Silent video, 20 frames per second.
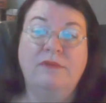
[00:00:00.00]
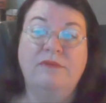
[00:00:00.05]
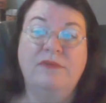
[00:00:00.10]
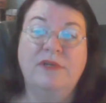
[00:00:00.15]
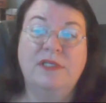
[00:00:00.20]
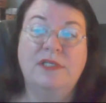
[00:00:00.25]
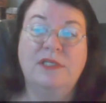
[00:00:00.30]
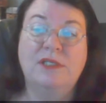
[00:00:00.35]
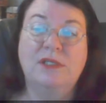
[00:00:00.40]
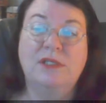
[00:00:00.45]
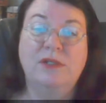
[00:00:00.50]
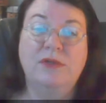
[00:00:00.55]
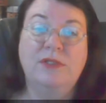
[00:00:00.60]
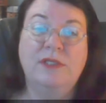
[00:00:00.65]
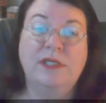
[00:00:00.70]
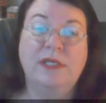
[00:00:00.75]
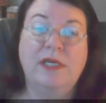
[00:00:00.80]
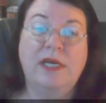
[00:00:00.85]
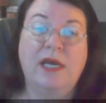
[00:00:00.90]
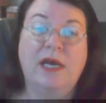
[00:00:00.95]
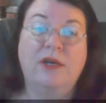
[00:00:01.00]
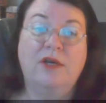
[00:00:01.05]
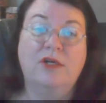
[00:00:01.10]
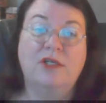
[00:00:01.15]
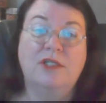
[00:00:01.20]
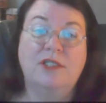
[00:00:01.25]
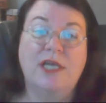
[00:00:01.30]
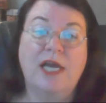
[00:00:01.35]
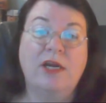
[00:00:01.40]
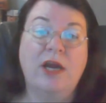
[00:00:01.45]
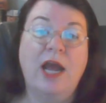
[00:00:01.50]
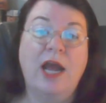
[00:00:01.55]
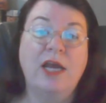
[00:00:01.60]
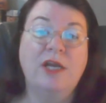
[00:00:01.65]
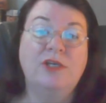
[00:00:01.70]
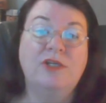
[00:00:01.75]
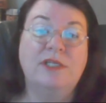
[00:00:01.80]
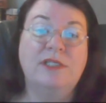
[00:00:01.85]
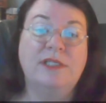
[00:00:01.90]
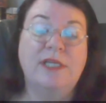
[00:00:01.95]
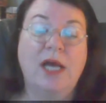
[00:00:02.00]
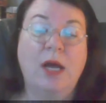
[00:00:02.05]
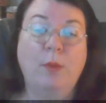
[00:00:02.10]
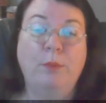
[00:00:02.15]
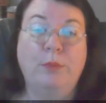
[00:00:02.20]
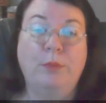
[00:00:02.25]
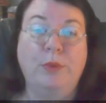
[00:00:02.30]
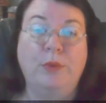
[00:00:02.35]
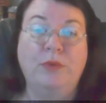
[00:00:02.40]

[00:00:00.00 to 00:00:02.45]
and visits Lucy at her psychiatrist's help